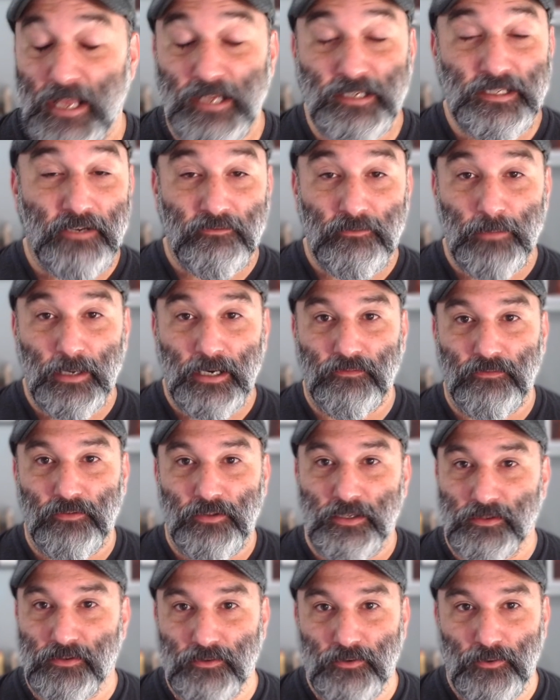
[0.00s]
thanks everybody
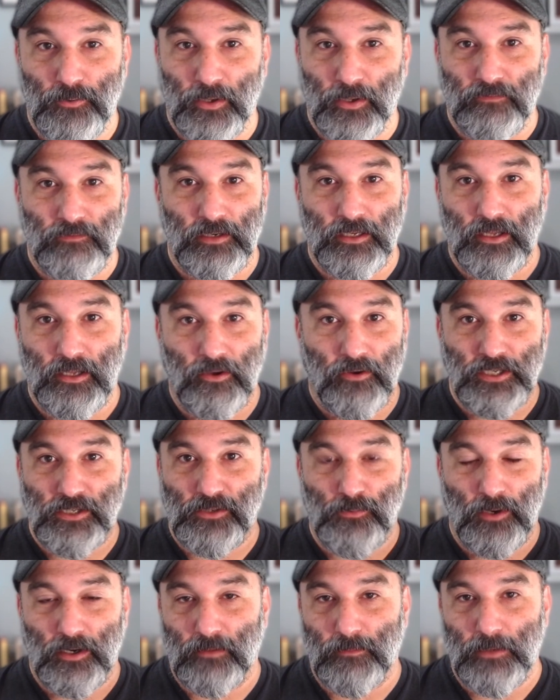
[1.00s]
for this quick video. I
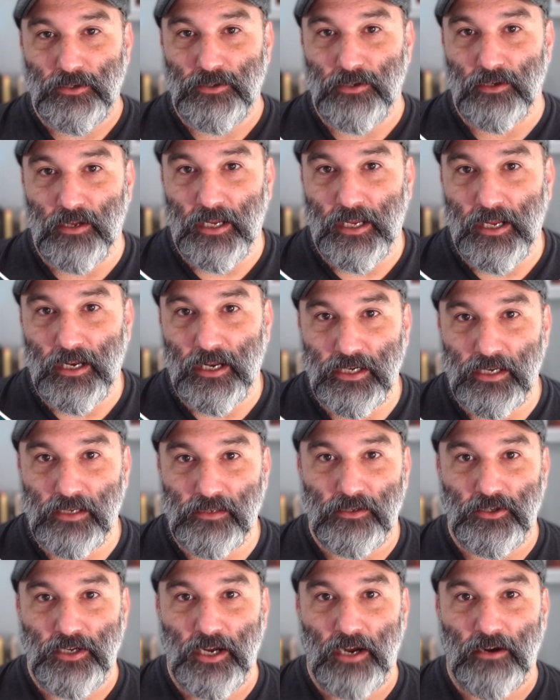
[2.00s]
just want to make sure I got a
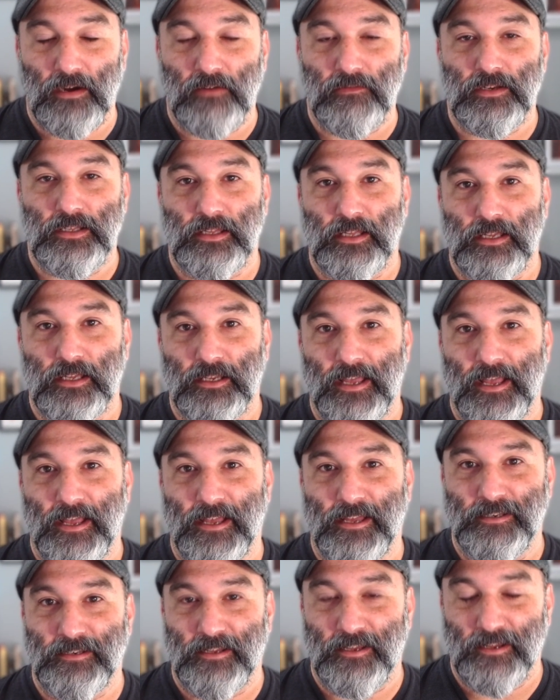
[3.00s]
chance to share everything,
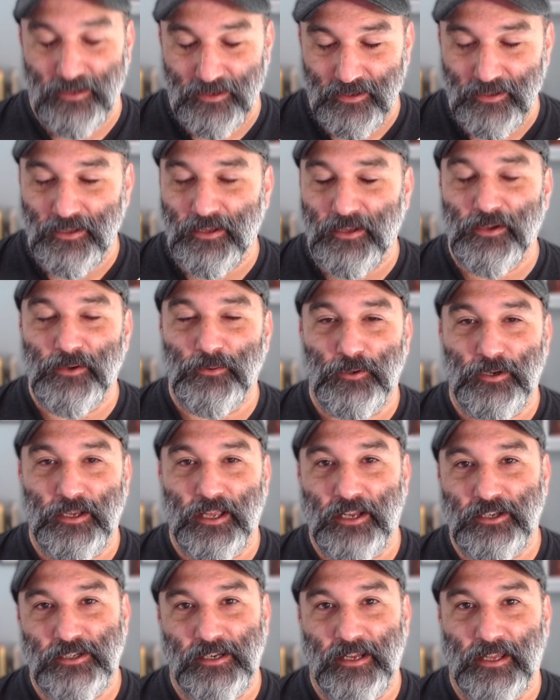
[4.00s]
and we'll
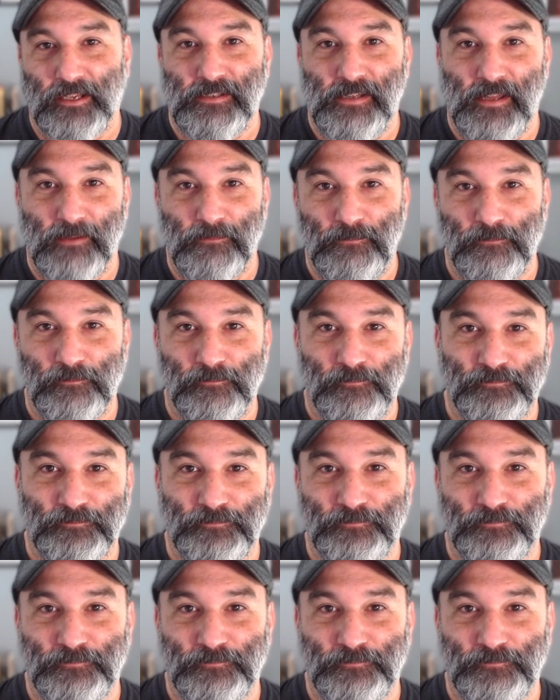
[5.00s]
catch you next time.